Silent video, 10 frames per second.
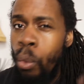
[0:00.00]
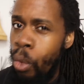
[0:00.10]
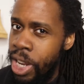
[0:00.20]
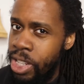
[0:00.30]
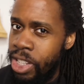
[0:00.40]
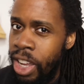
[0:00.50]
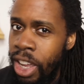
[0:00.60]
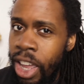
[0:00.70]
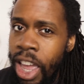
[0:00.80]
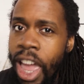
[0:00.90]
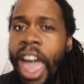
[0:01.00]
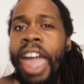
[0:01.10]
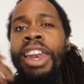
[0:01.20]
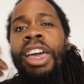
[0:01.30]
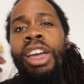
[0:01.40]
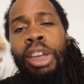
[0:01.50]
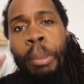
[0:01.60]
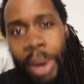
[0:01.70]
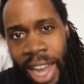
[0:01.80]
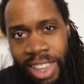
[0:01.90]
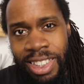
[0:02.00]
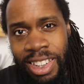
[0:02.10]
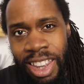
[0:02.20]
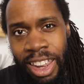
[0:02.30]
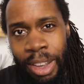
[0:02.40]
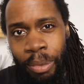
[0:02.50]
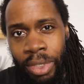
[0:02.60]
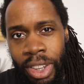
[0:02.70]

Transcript: risk and complexity.